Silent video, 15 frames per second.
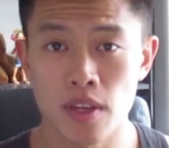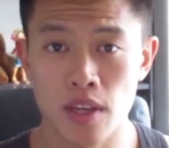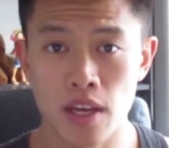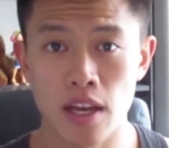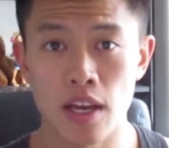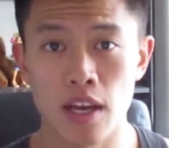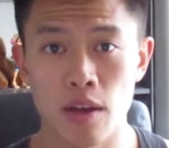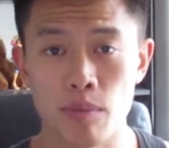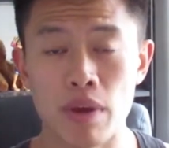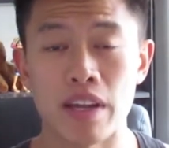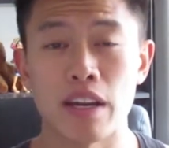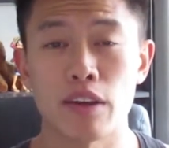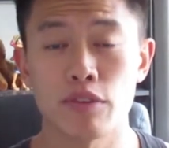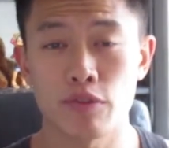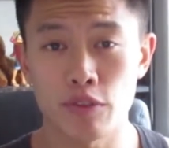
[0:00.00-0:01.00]
and
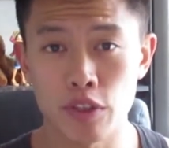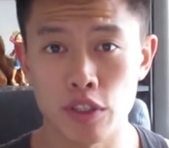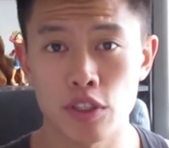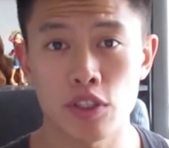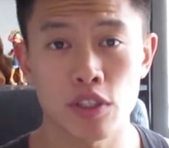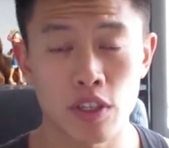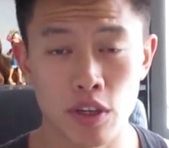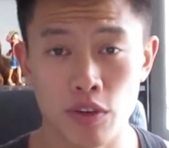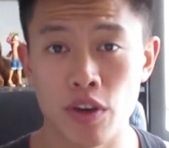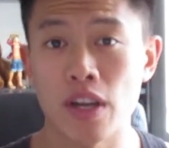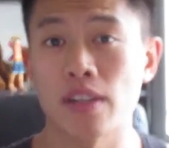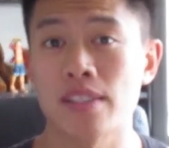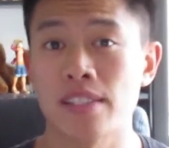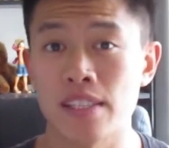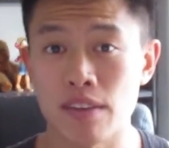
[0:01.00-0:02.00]
I finished
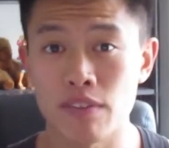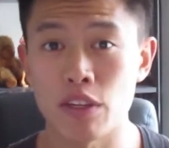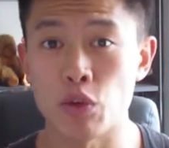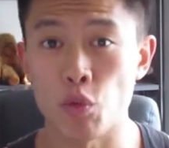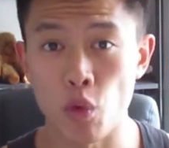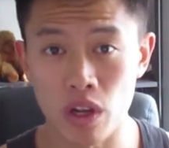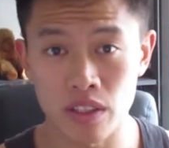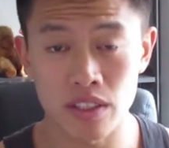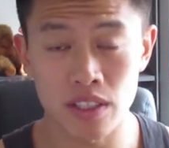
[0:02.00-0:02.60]
around 71